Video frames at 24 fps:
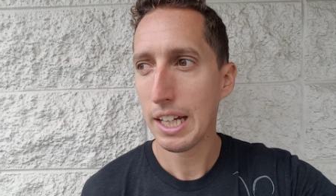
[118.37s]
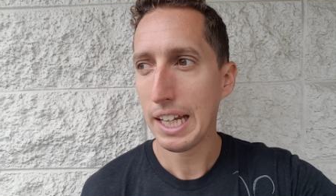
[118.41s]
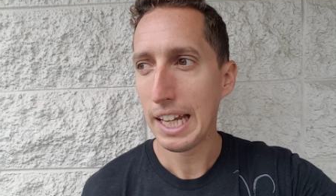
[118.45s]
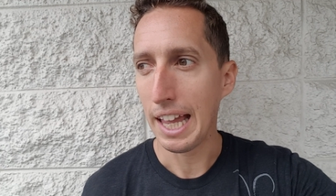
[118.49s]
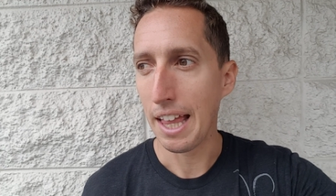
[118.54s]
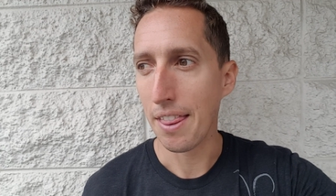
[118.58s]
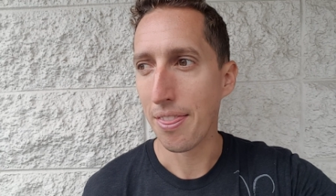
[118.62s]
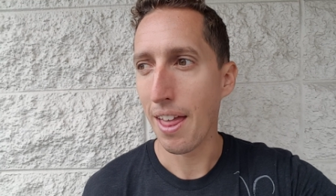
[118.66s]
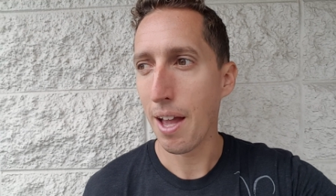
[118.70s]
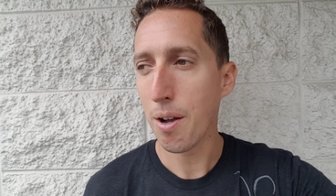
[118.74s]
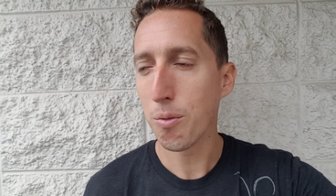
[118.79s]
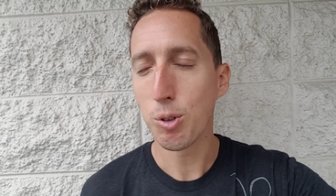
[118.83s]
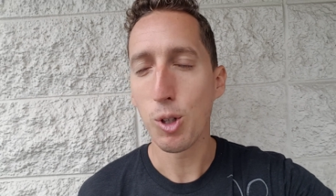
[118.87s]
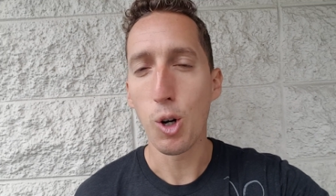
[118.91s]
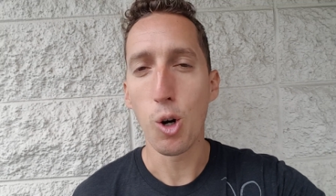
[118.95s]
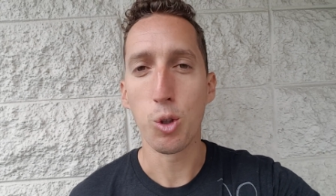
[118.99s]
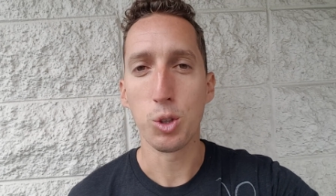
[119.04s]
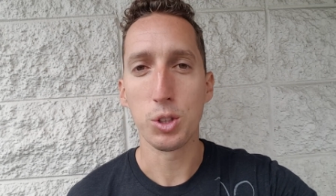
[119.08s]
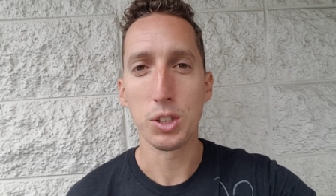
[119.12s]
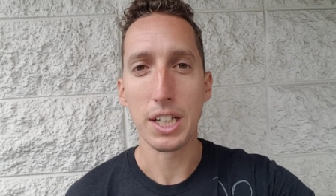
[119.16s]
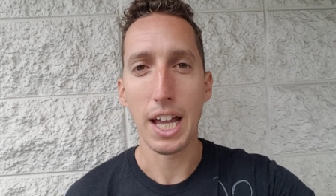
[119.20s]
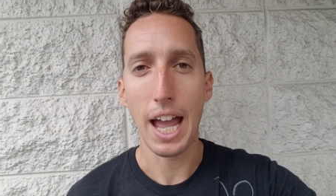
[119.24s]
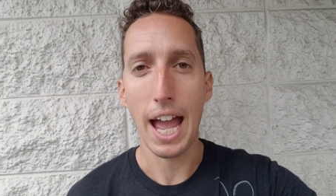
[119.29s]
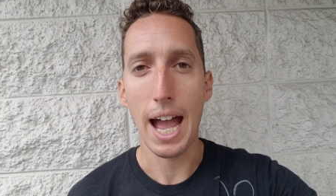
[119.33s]
And that will
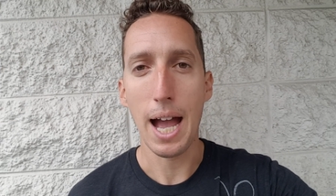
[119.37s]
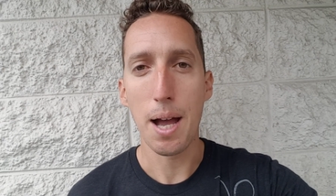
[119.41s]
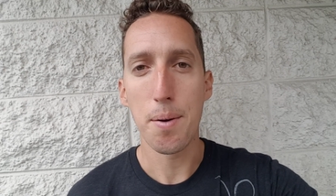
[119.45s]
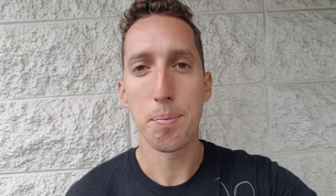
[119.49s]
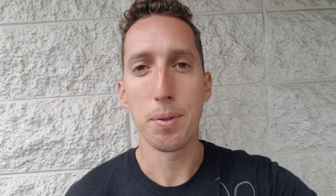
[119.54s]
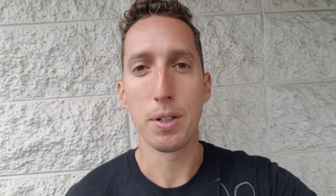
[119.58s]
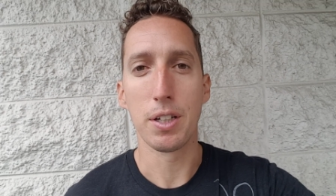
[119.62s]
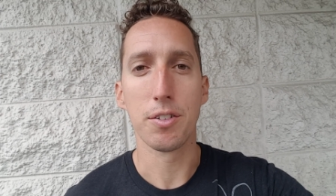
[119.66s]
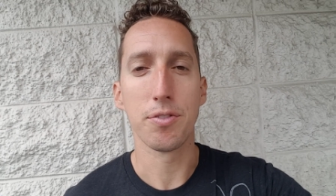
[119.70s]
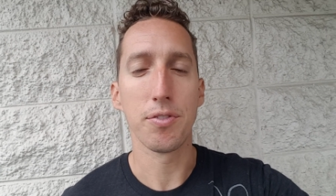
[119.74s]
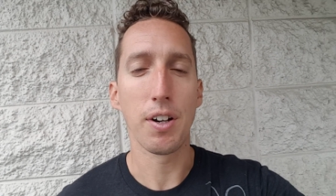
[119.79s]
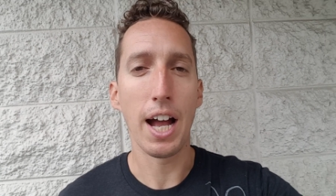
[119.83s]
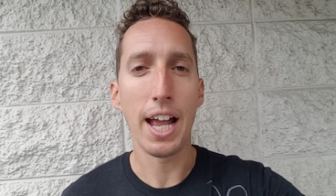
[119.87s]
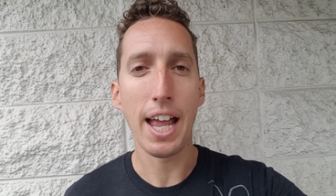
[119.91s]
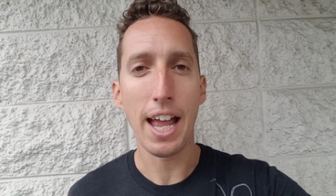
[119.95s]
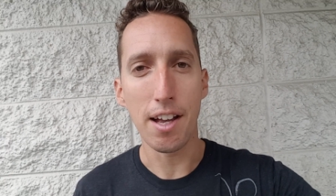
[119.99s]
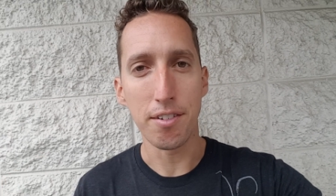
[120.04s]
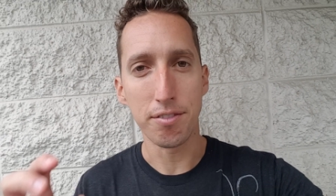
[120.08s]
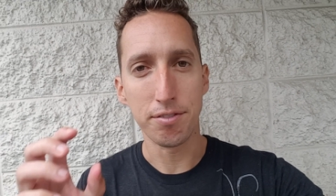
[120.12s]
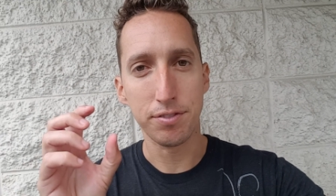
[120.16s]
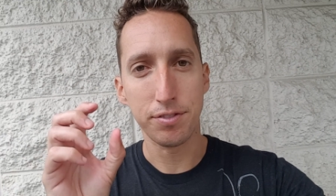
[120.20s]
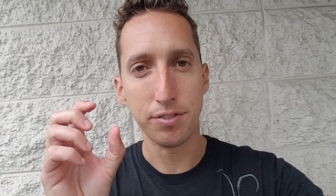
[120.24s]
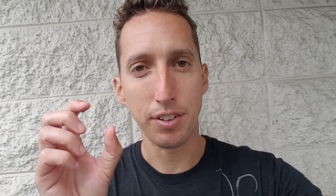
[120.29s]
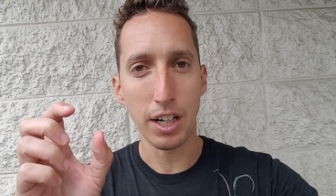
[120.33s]
only happen if I
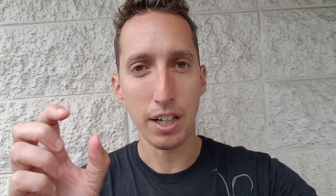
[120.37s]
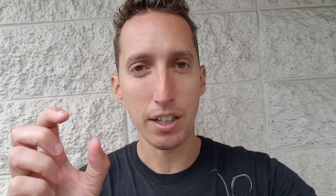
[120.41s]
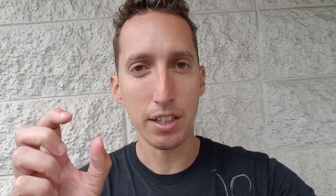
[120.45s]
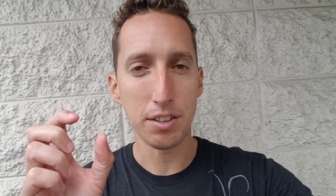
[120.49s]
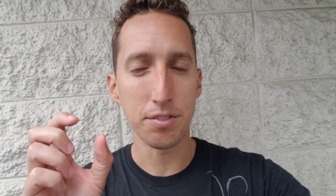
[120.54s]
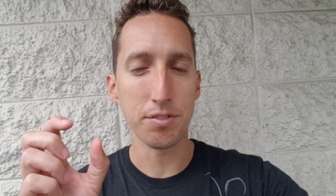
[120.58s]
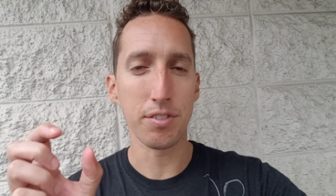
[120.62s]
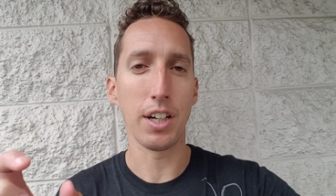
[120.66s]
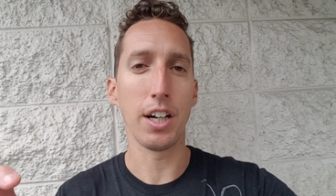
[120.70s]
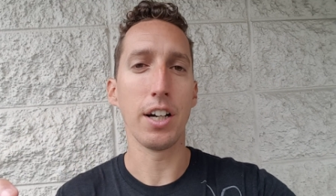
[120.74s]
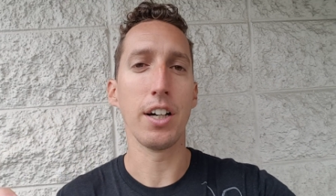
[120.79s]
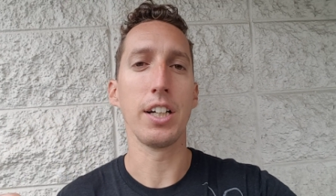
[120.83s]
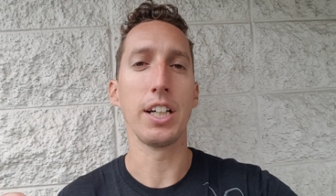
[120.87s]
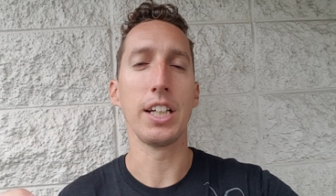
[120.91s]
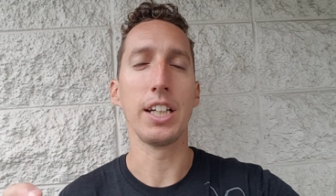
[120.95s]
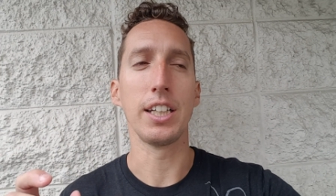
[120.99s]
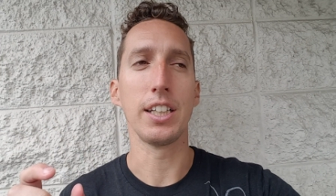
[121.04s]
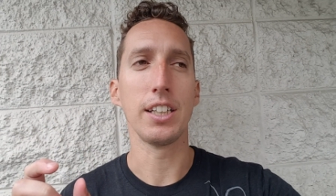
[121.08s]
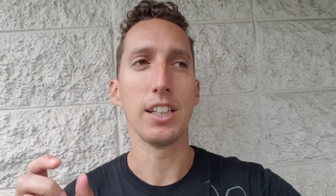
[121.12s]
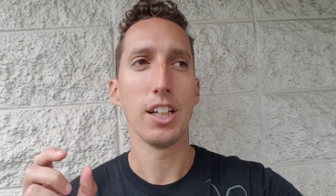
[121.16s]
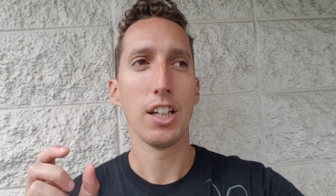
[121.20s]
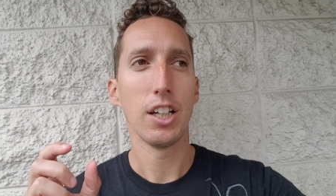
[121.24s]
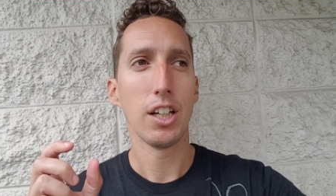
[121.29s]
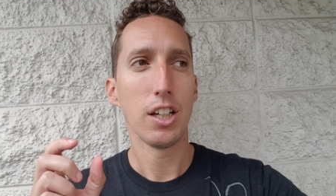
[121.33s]
have very,
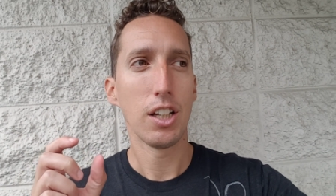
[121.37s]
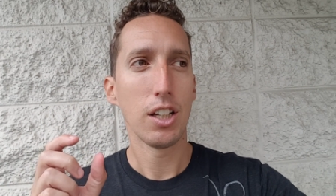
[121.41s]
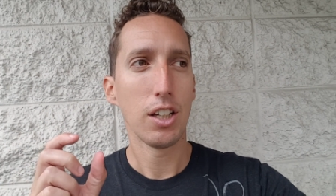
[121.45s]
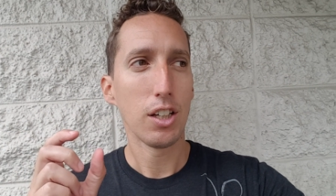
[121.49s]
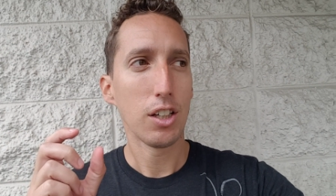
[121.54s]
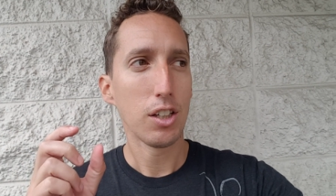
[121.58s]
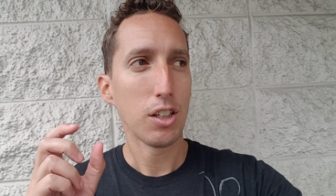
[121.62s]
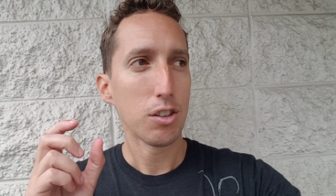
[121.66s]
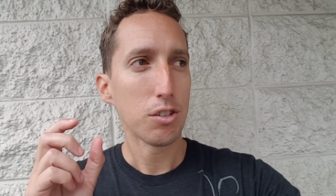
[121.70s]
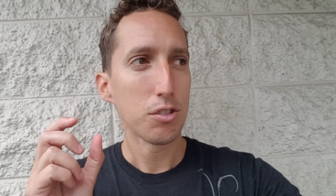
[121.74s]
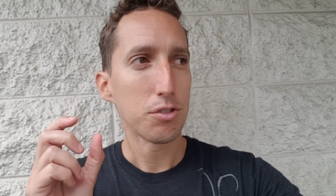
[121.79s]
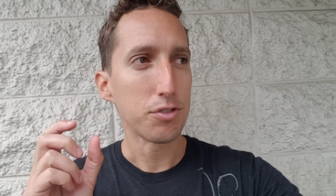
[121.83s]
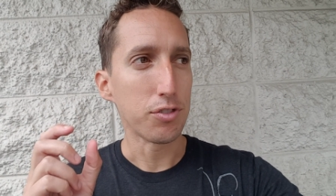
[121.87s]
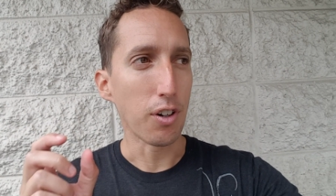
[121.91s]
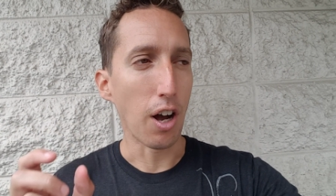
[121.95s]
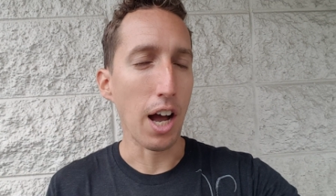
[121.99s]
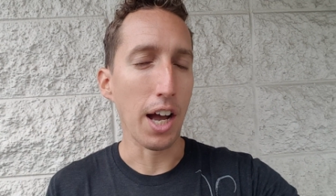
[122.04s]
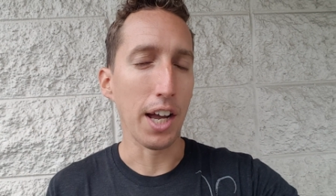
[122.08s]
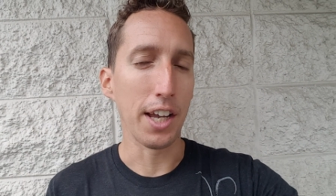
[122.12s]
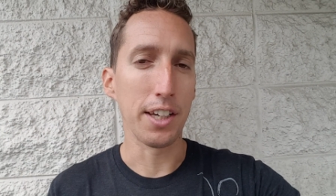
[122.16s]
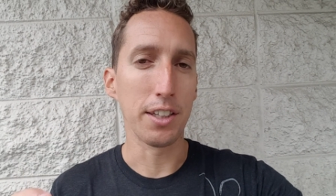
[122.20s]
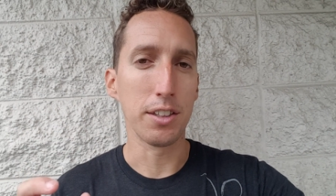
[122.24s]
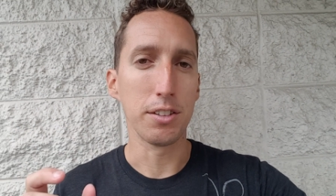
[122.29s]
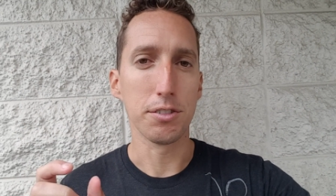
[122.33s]
very
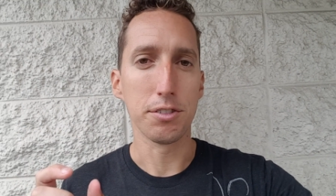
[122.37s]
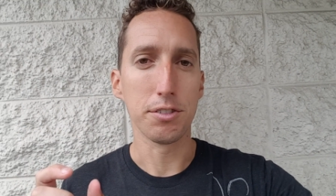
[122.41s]
fine